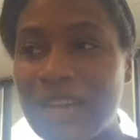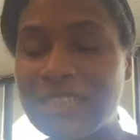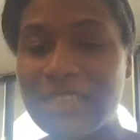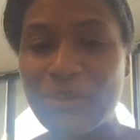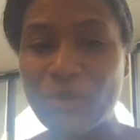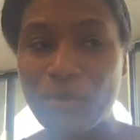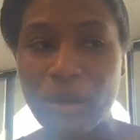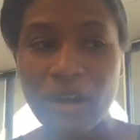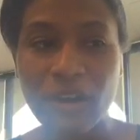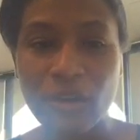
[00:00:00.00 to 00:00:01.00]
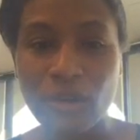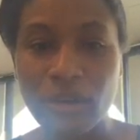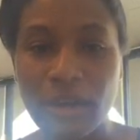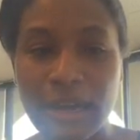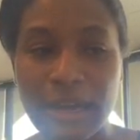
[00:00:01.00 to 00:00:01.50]
I'd say rhubarb
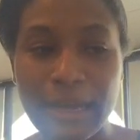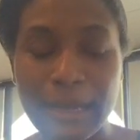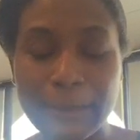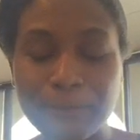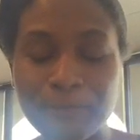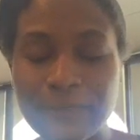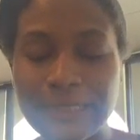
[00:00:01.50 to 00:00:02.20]
or um,